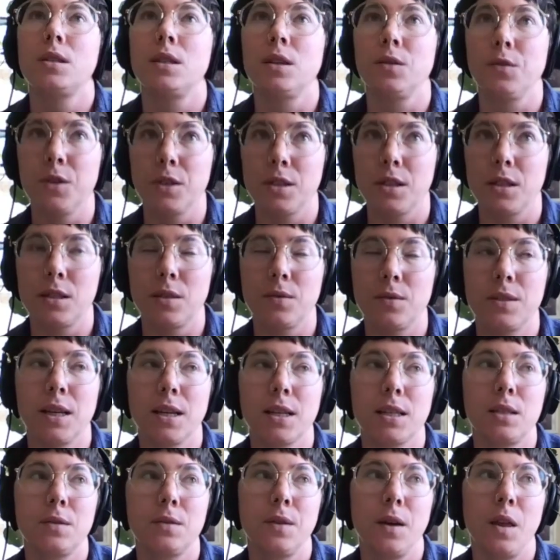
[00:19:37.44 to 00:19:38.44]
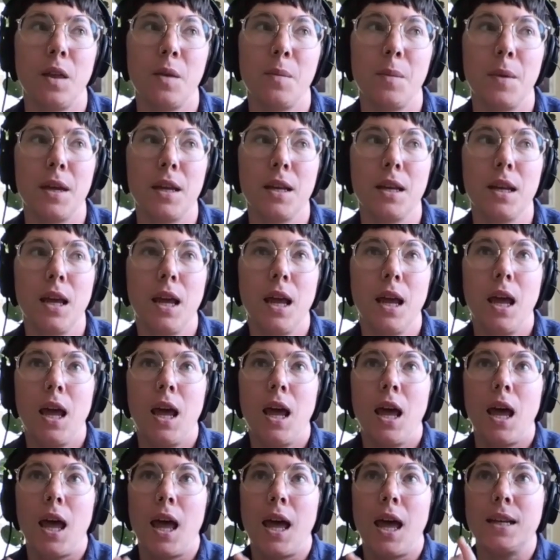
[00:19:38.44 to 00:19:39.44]
differences of sex development.
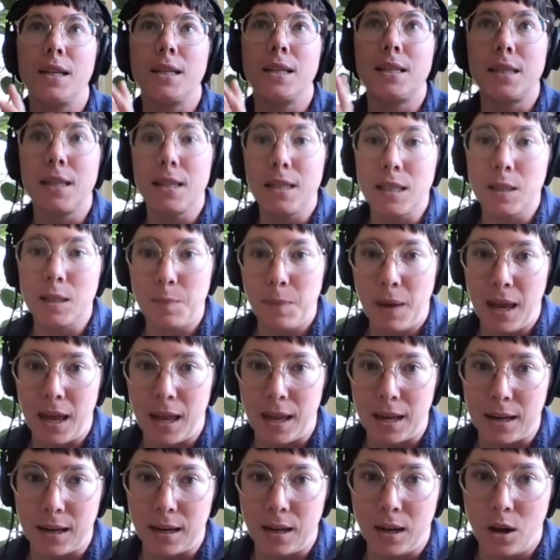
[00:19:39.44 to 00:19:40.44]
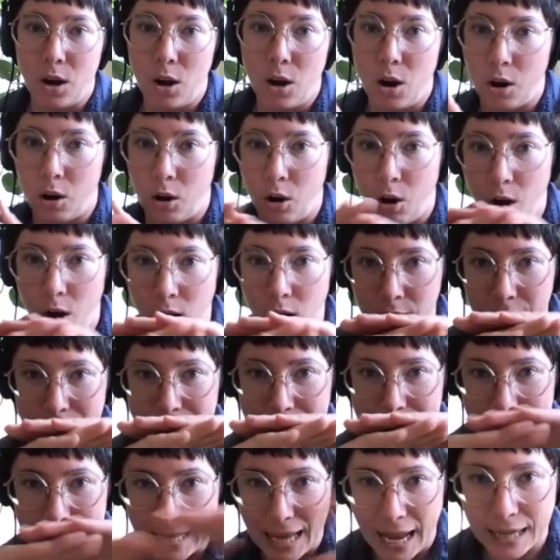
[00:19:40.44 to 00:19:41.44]
And cis men are all
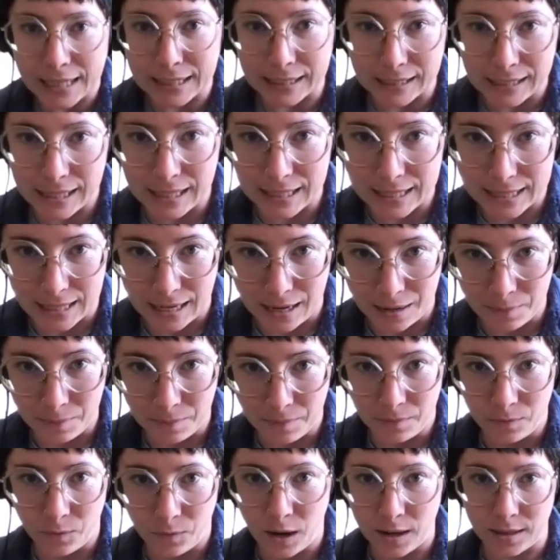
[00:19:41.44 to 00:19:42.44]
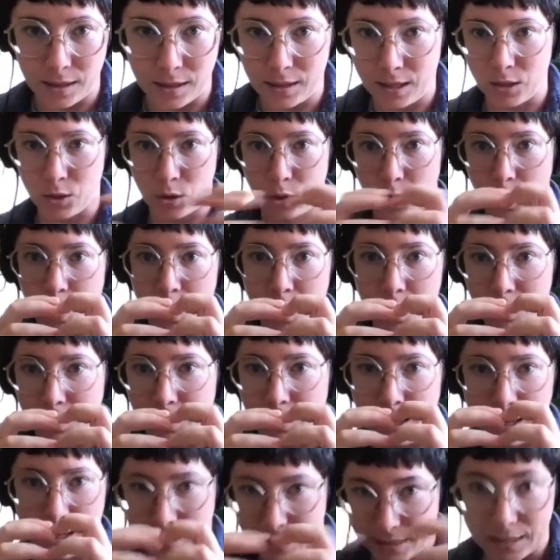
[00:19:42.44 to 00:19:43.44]
exactly the same, right? That these are all
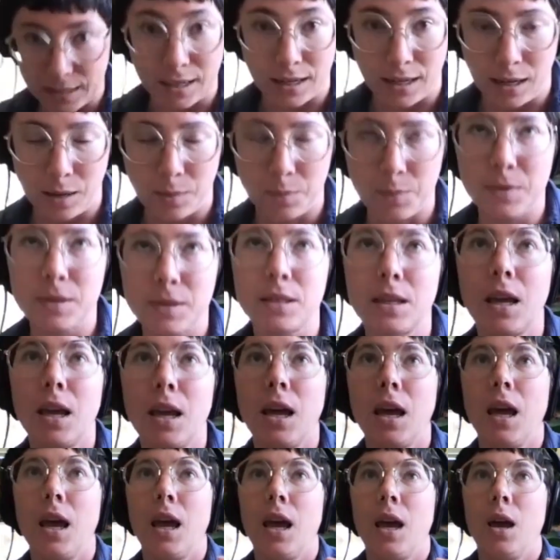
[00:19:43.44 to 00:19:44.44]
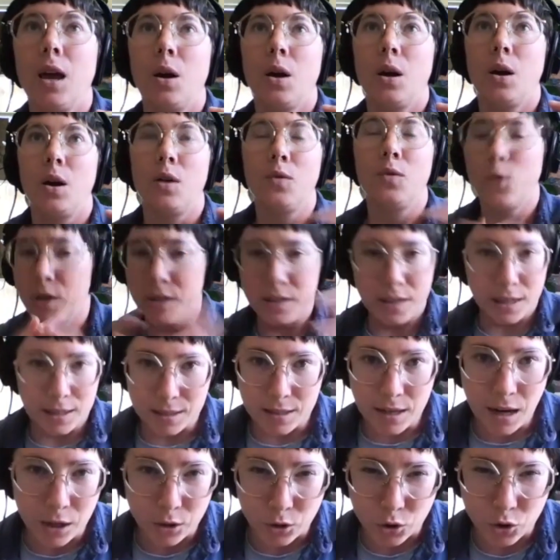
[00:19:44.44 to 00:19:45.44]
like synonyms. Of course, that's
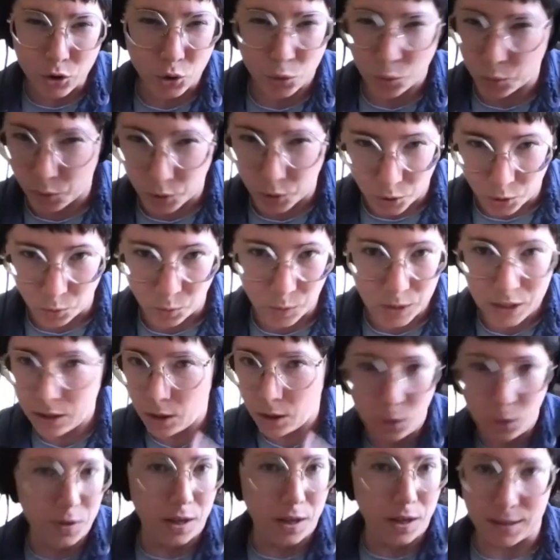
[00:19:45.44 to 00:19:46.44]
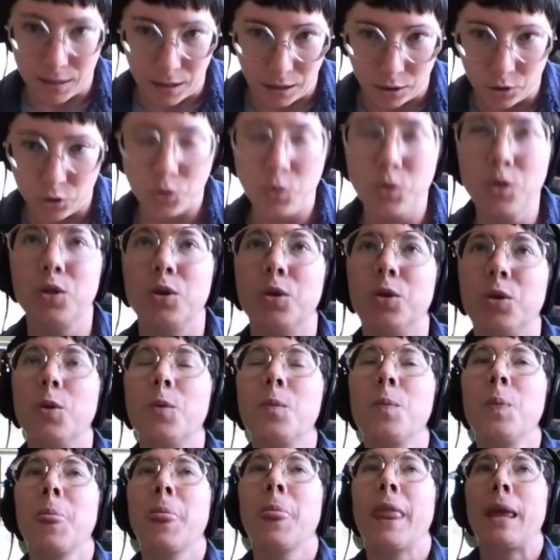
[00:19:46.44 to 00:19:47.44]
not true. We that's not
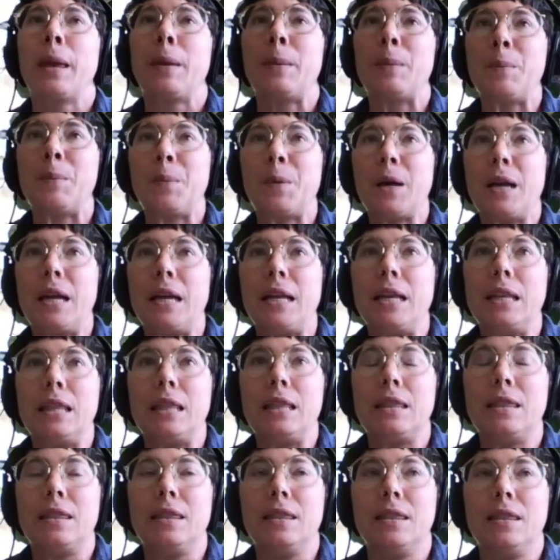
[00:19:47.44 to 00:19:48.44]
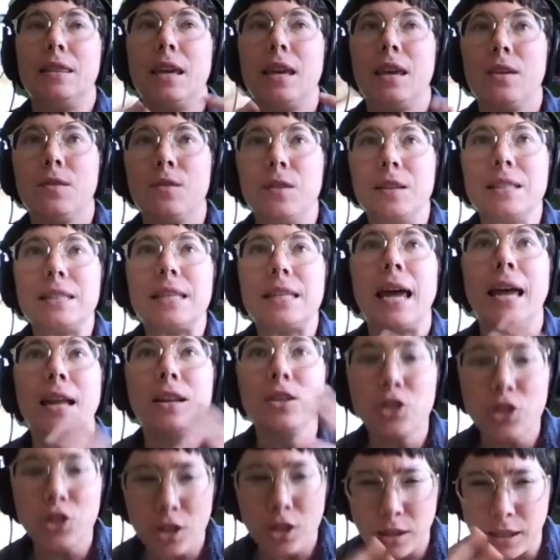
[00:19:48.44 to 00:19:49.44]
true. But they've
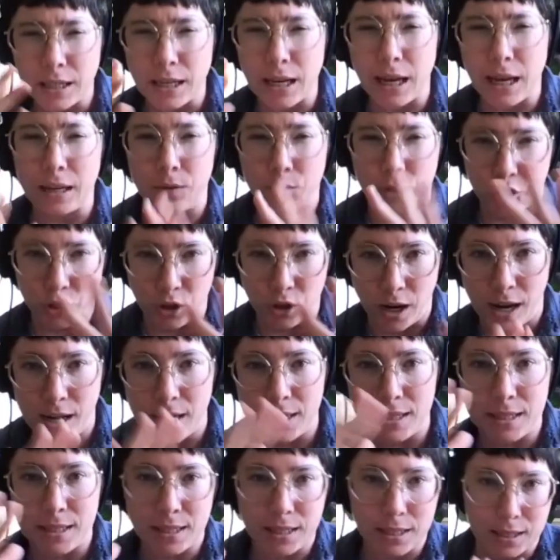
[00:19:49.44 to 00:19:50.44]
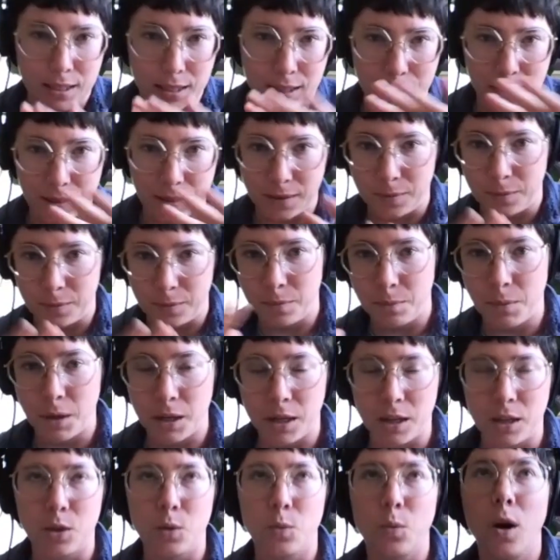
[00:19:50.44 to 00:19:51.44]
intentionally kind of tried to
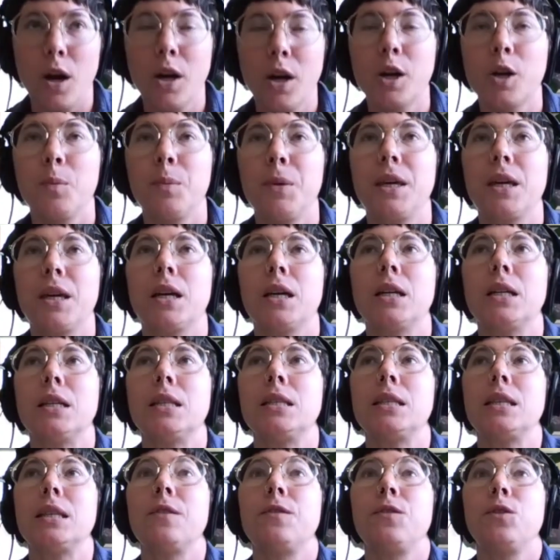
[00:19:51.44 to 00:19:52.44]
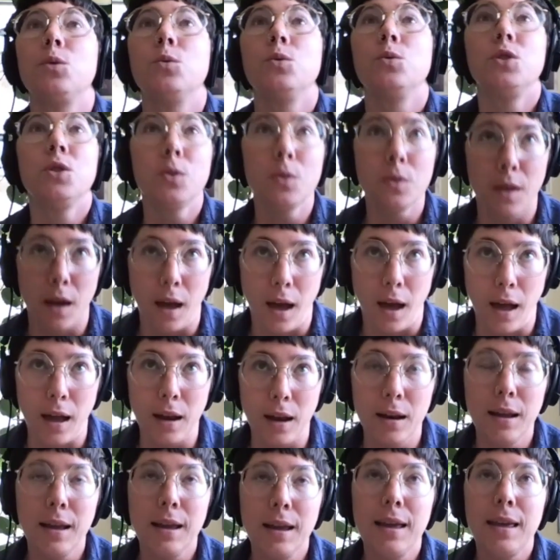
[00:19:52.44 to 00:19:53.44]
muddy the water because if you do
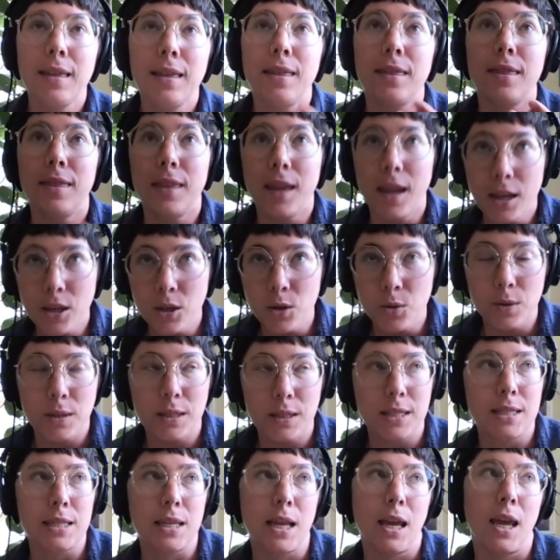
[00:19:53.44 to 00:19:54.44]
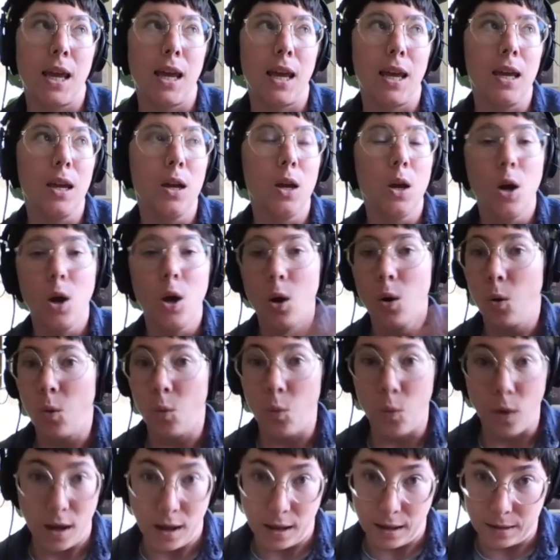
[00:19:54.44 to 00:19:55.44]
that, then you can say,
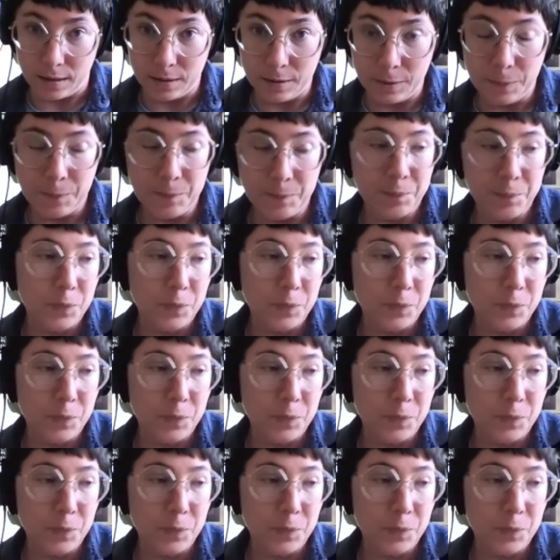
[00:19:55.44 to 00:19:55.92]
well,